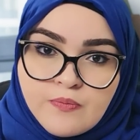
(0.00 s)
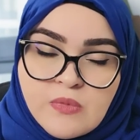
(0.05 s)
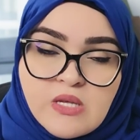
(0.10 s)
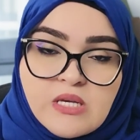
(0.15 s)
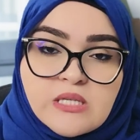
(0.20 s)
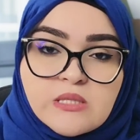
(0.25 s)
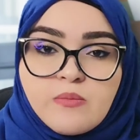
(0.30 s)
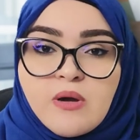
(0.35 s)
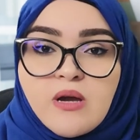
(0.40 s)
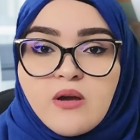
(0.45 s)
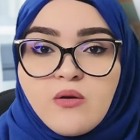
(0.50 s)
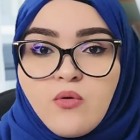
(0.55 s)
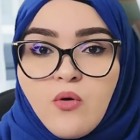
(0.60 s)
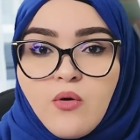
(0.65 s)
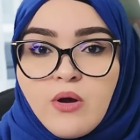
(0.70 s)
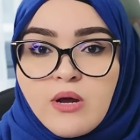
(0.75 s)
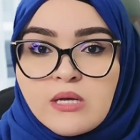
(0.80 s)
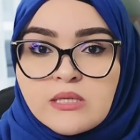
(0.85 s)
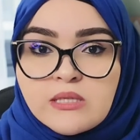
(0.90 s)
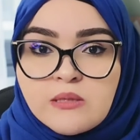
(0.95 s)
These
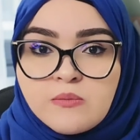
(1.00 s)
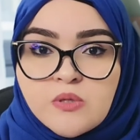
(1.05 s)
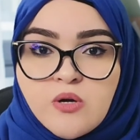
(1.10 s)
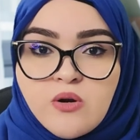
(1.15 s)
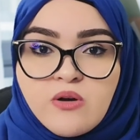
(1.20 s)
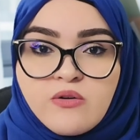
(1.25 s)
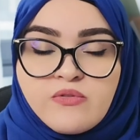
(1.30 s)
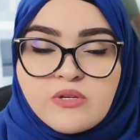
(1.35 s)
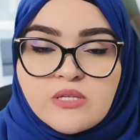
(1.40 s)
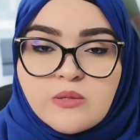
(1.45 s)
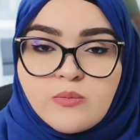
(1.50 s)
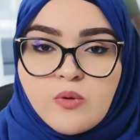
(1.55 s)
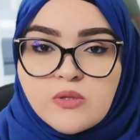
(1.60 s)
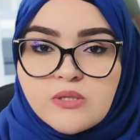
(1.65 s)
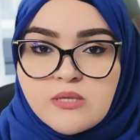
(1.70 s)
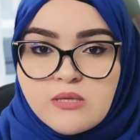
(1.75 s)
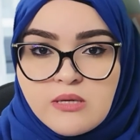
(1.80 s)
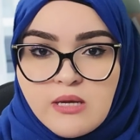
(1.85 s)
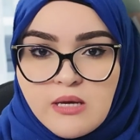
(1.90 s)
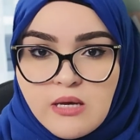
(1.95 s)
microorganisms are invisible
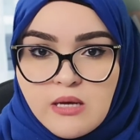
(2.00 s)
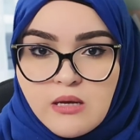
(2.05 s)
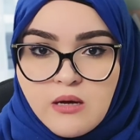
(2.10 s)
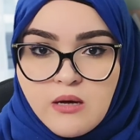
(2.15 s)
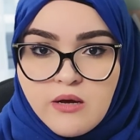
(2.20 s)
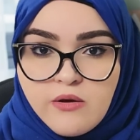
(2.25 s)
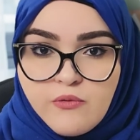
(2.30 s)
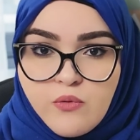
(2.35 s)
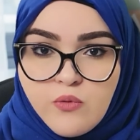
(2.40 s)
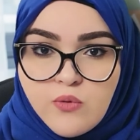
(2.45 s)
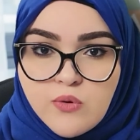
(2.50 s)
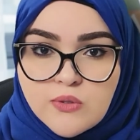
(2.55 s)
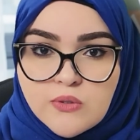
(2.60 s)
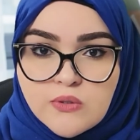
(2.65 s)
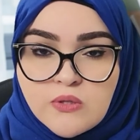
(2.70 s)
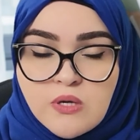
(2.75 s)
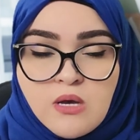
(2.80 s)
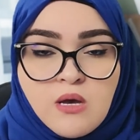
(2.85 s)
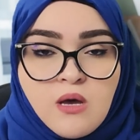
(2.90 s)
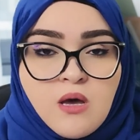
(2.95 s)
to the naked eye, of
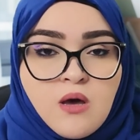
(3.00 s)
course.